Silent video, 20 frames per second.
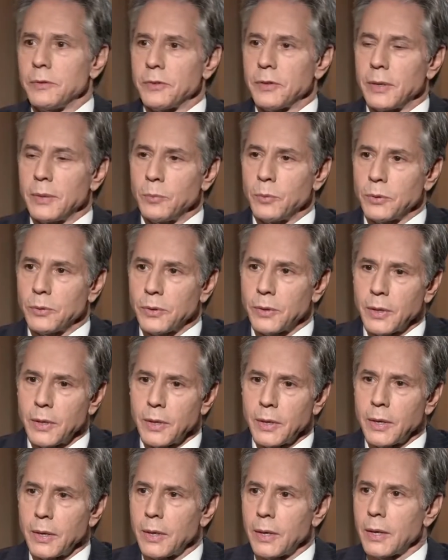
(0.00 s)
done the same with,
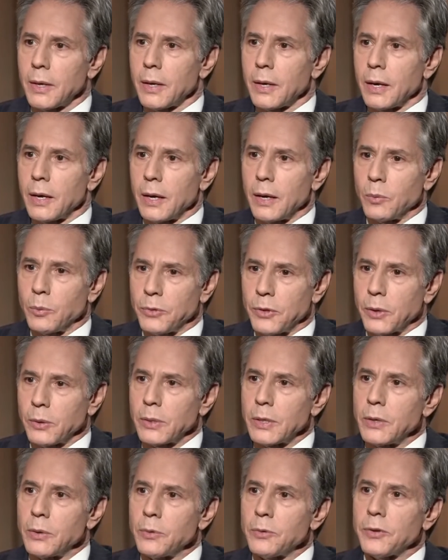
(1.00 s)
with
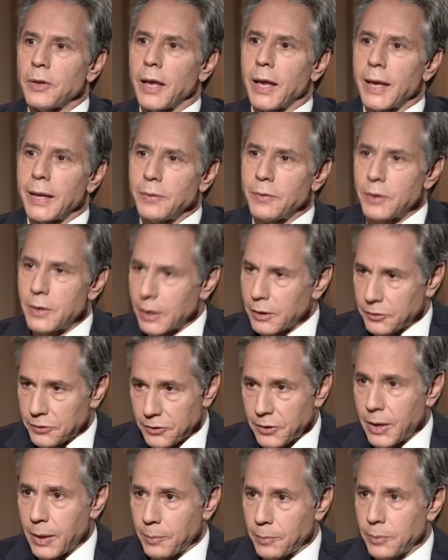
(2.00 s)
their leaders. And the
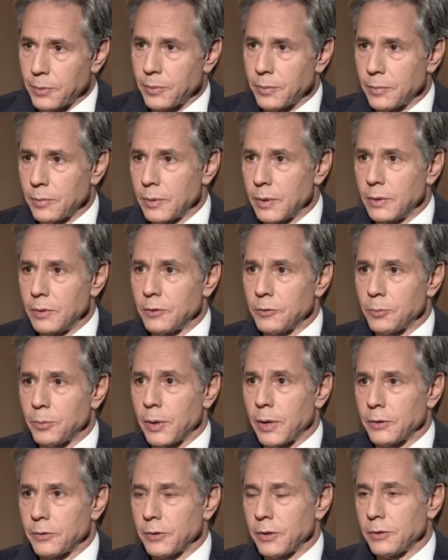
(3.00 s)
next step in this
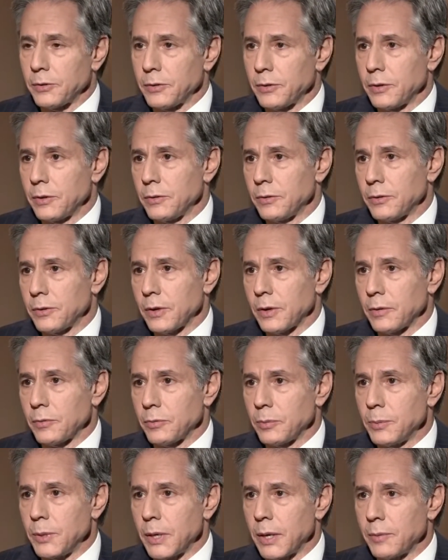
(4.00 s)
process is
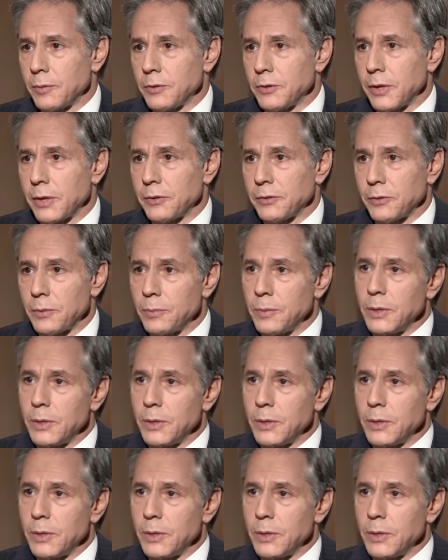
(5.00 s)
uh, for me to have a chance